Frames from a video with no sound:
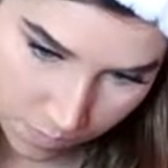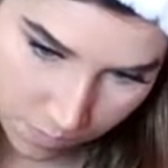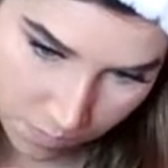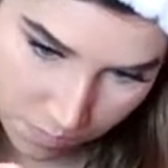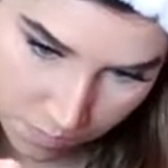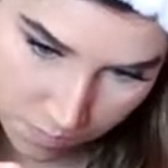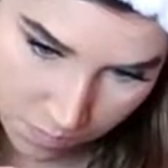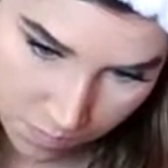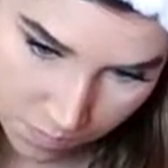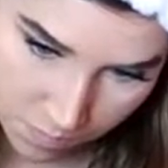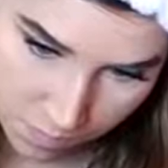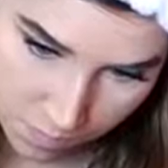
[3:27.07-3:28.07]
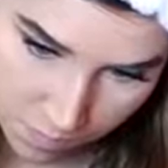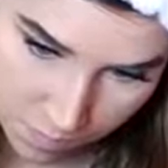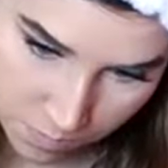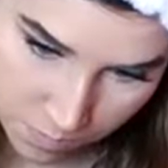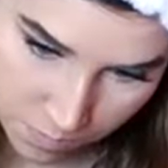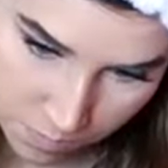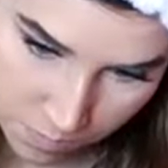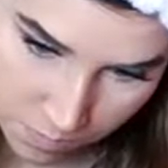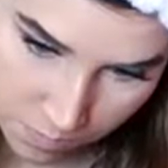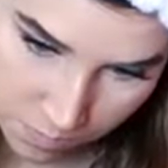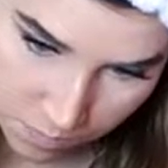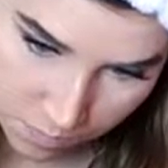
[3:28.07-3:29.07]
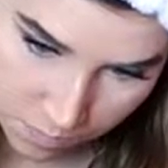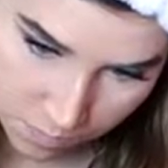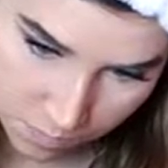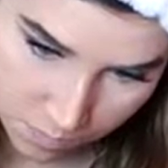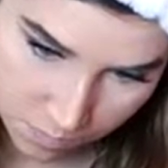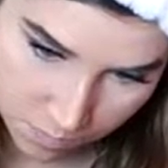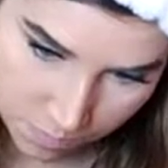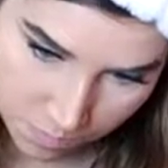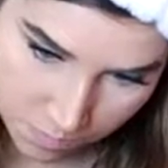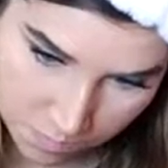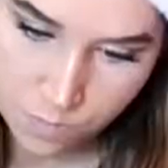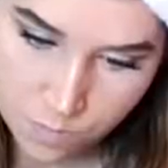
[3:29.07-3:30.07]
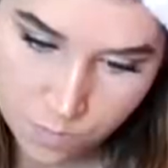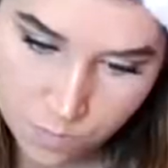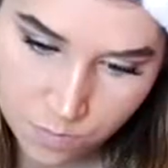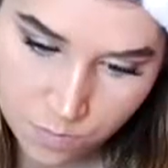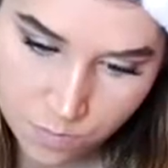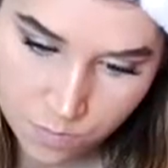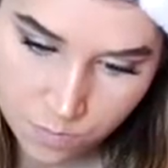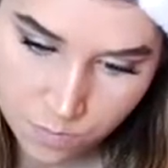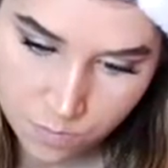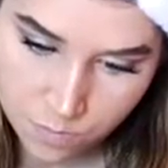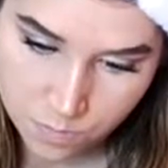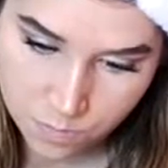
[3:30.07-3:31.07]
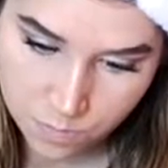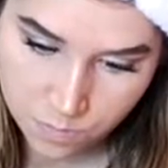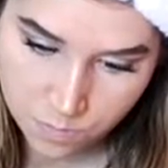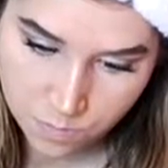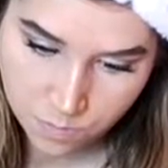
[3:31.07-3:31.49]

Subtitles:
[no speech]